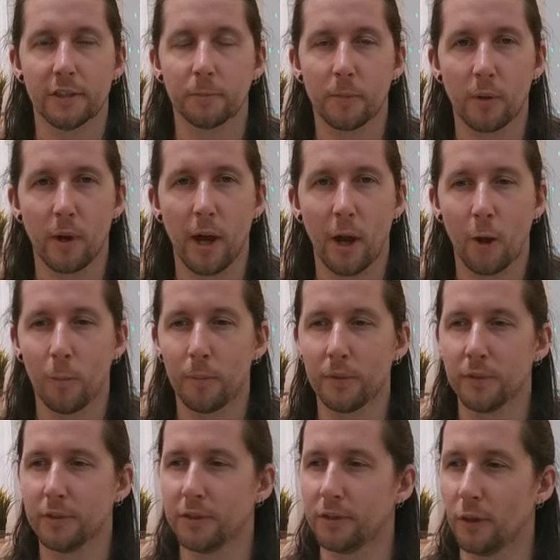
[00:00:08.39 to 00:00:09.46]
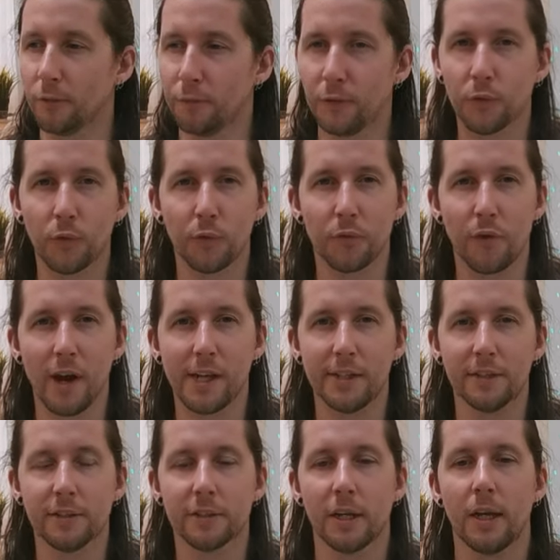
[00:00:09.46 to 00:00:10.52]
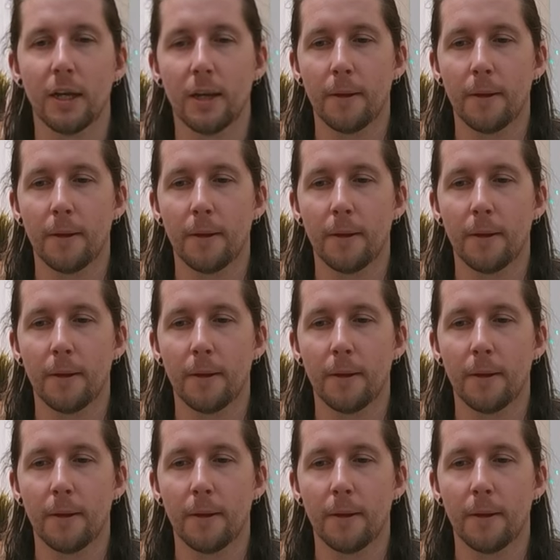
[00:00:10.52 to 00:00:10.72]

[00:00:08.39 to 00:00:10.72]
spirit helpers, non-physical friends.